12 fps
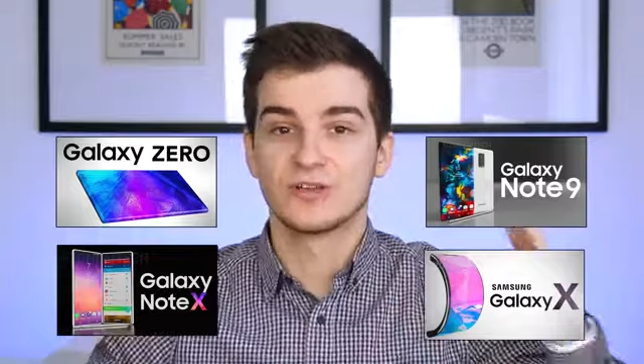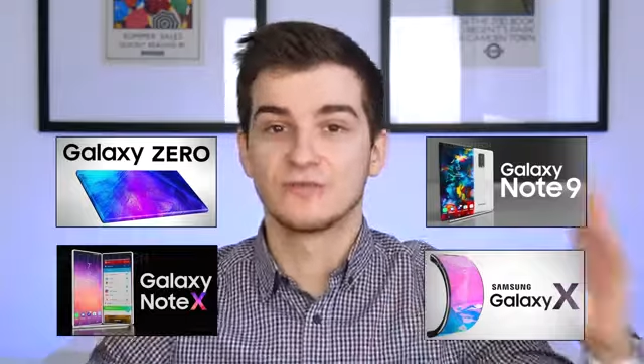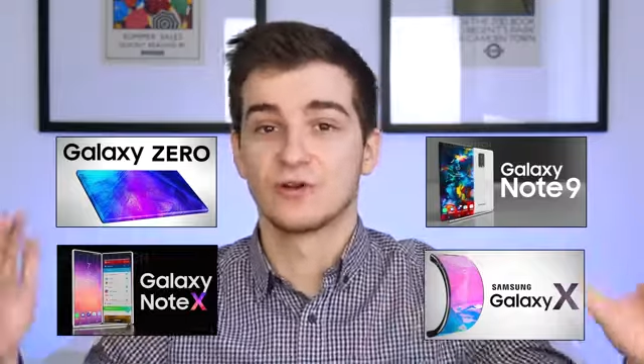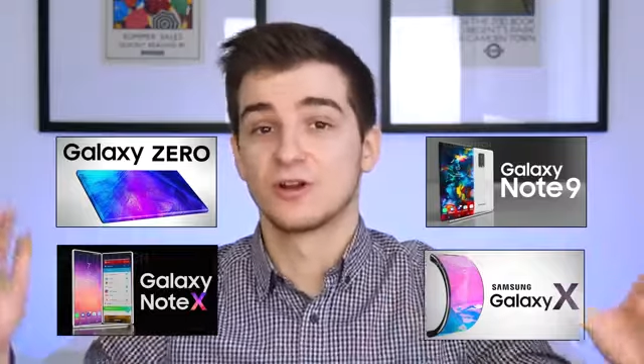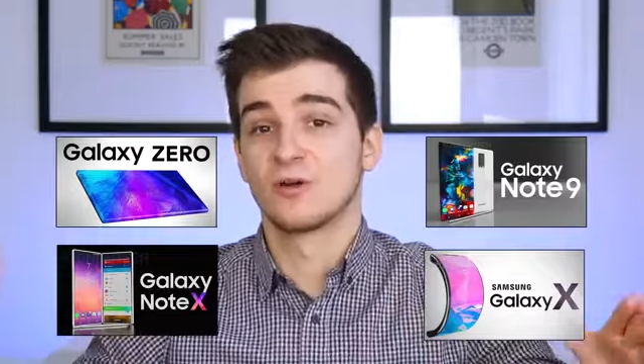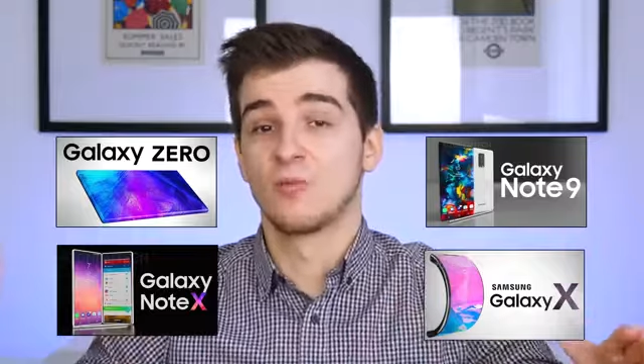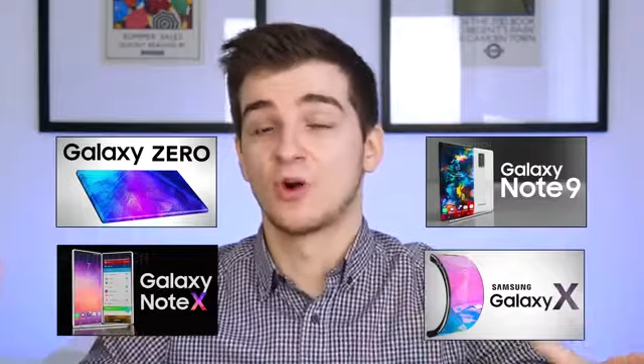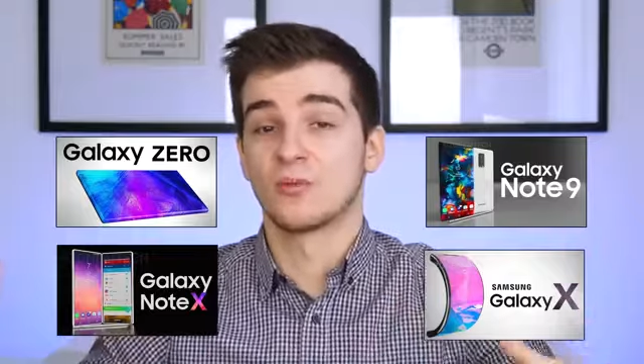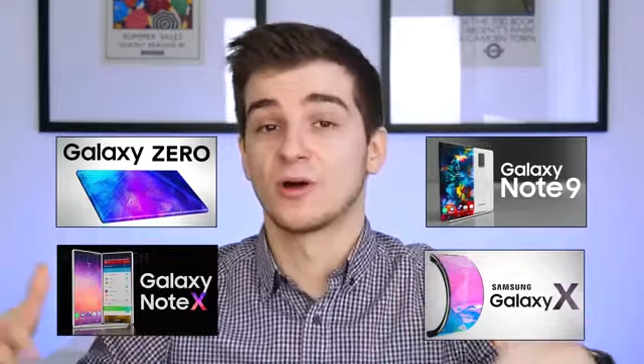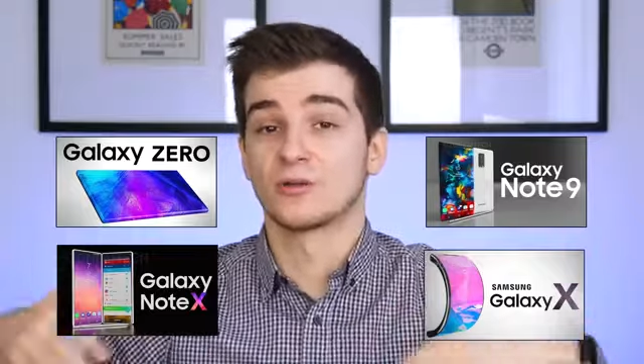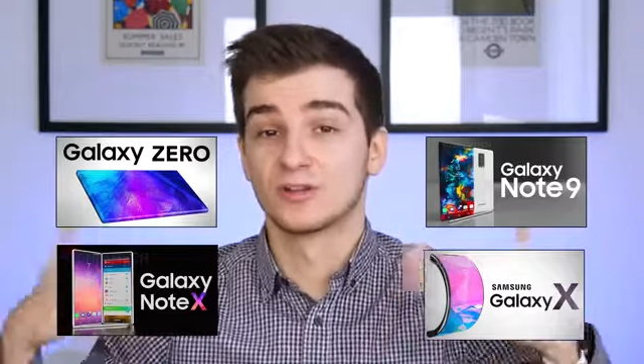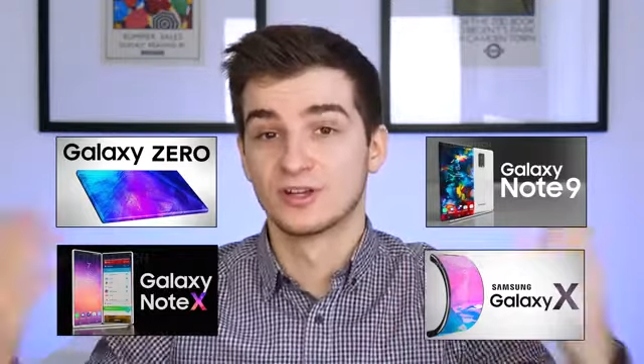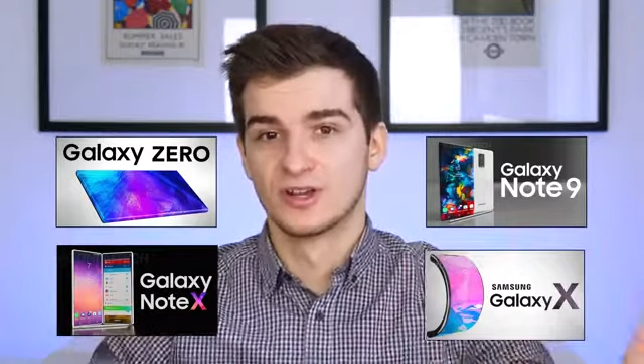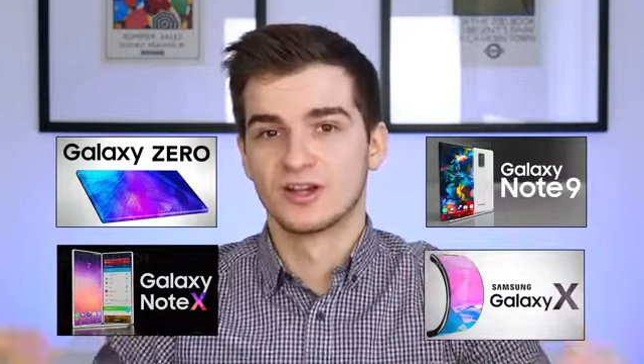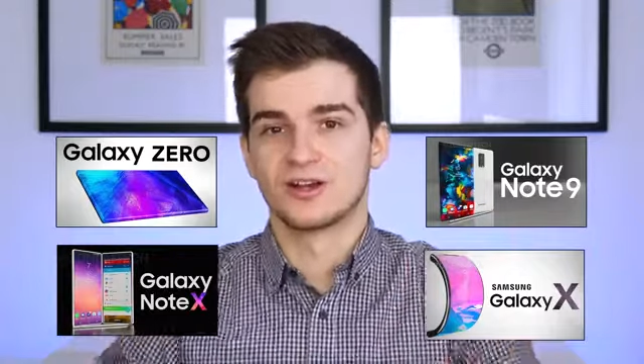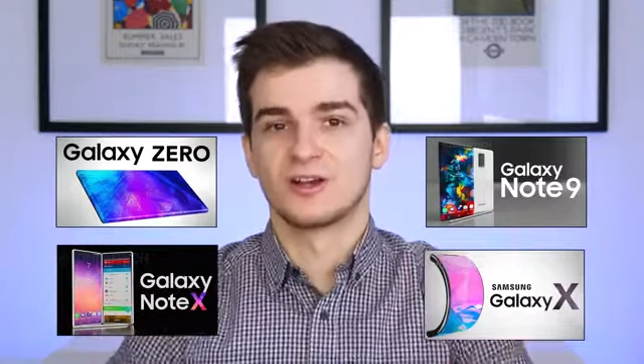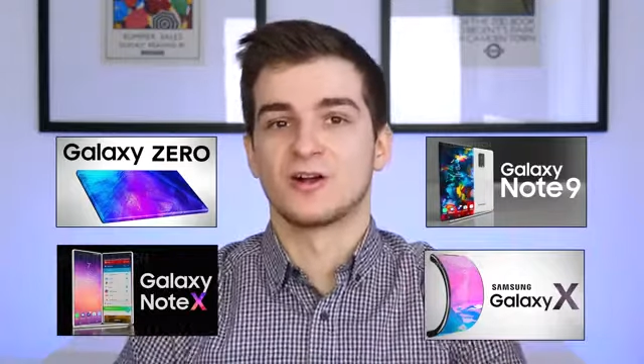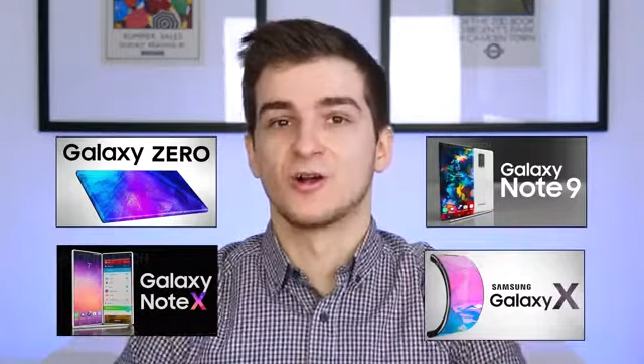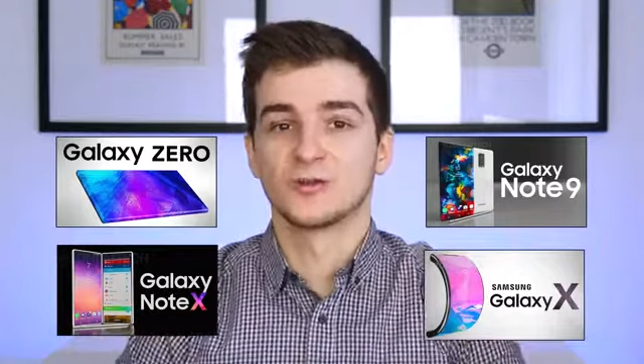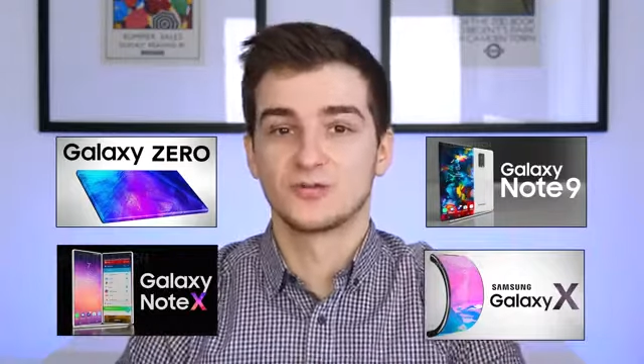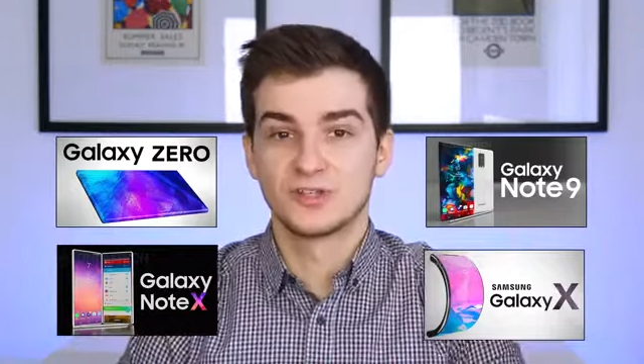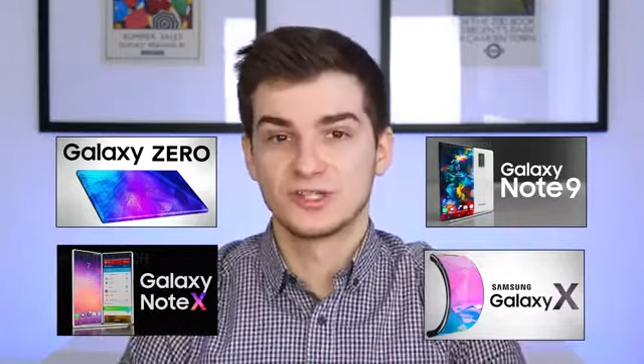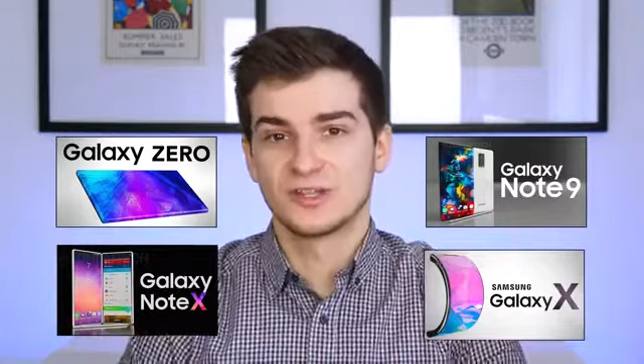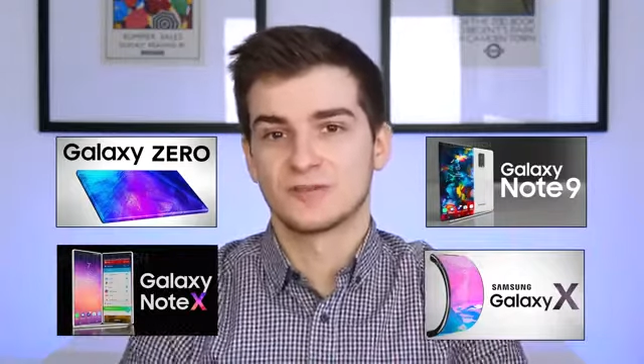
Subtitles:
if you want to know more about all of these.